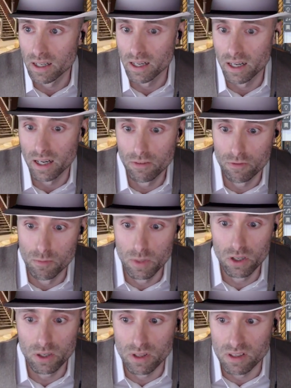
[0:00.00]

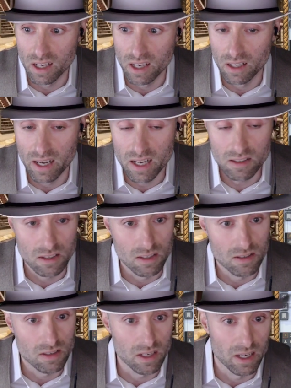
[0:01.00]
unfamiliar with Deadlands, it
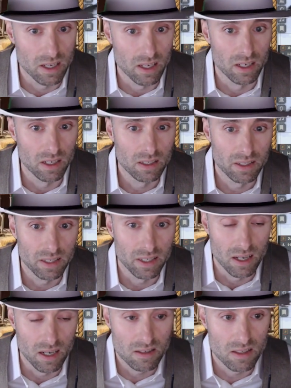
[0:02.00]
is a
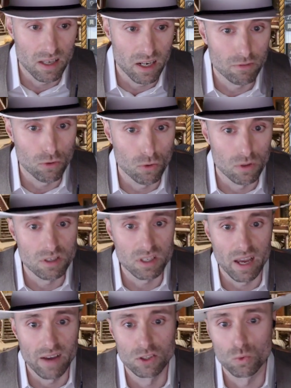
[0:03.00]
setting for the
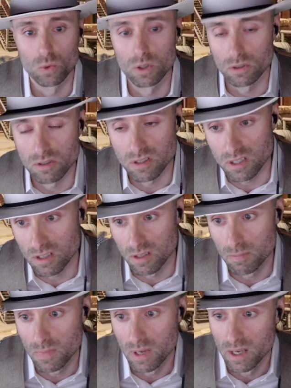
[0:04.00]
Savage World
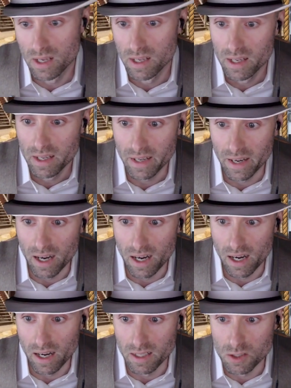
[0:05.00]
system.
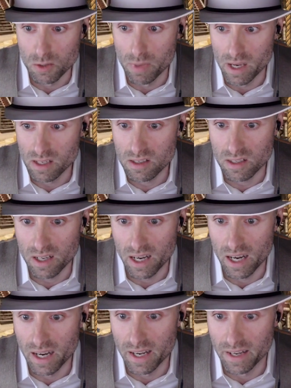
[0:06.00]
Is based
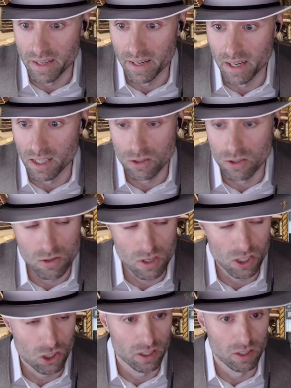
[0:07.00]
on, so
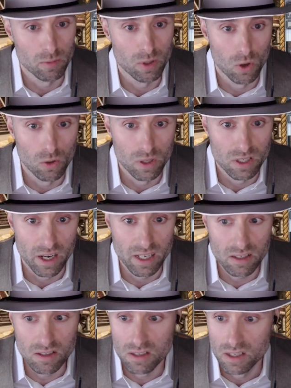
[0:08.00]
essentially you'll be rolling
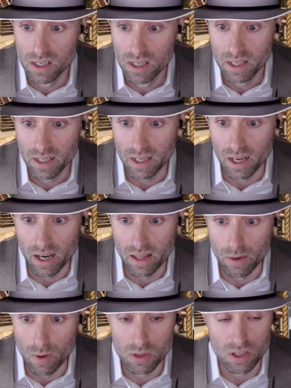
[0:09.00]
dice
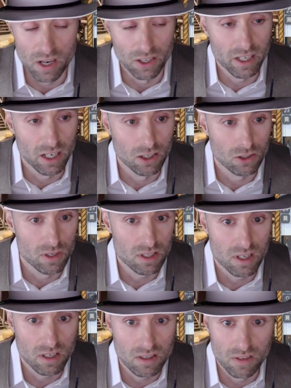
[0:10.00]
that represent your
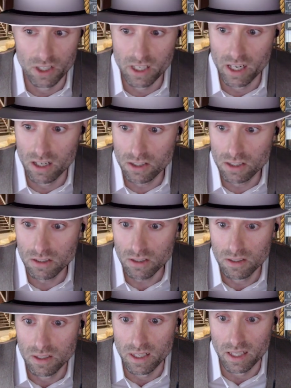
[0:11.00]
characteristics of your character.
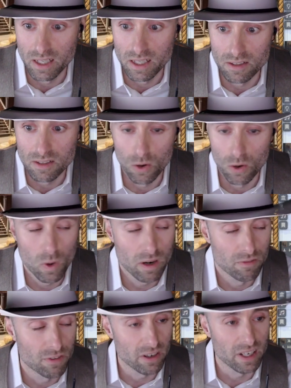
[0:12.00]
And
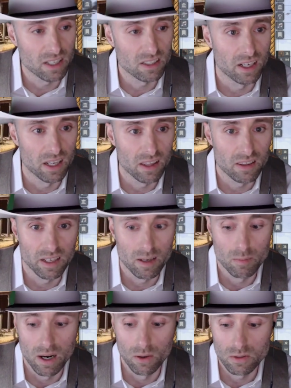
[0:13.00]
one very exciting thing
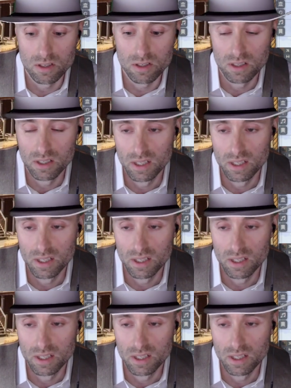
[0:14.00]
about